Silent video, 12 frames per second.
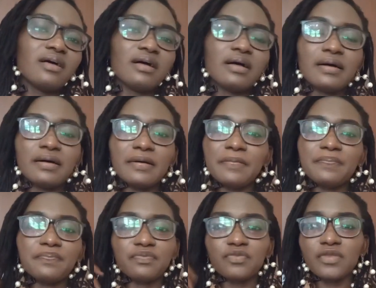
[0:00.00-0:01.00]

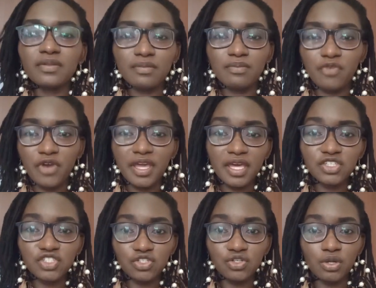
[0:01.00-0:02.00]
um breakage
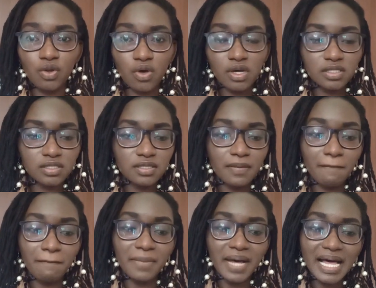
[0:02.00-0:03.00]
in your locks,
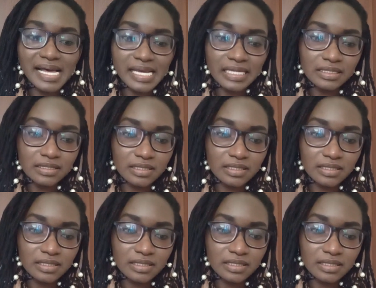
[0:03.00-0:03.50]
but